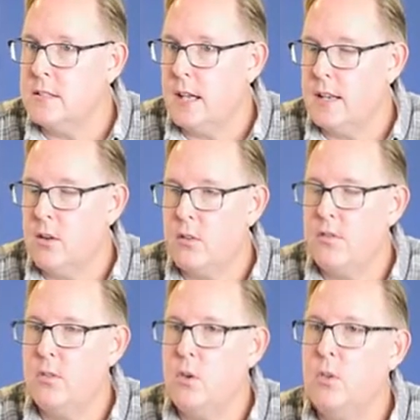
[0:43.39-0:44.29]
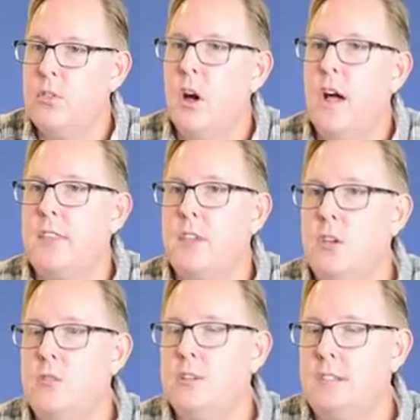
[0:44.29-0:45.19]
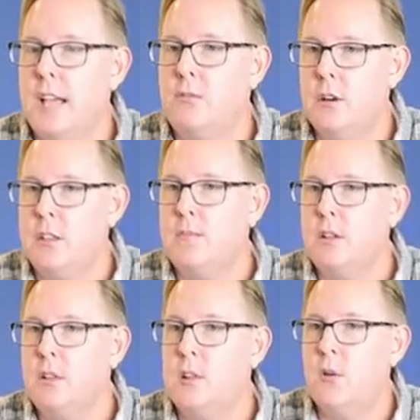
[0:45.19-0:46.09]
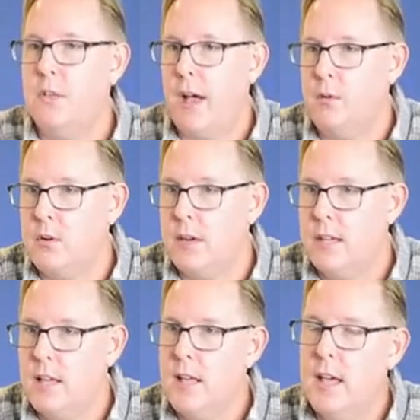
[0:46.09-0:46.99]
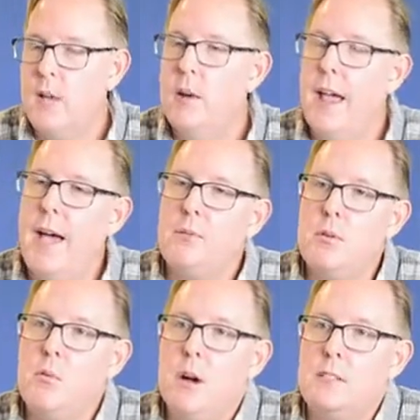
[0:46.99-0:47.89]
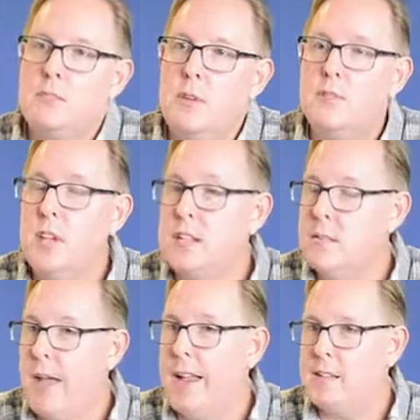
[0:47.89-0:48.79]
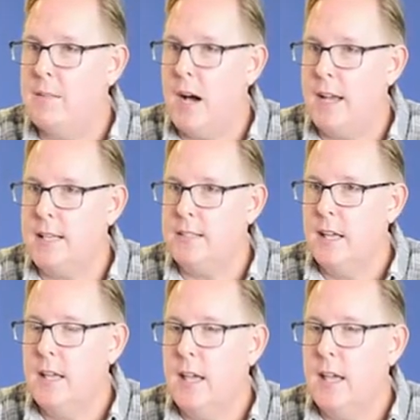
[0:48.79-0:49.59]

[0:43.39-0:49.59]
That you thought that you just had run-of-the-mill low thyroid, and what happened was we checked some antibodies,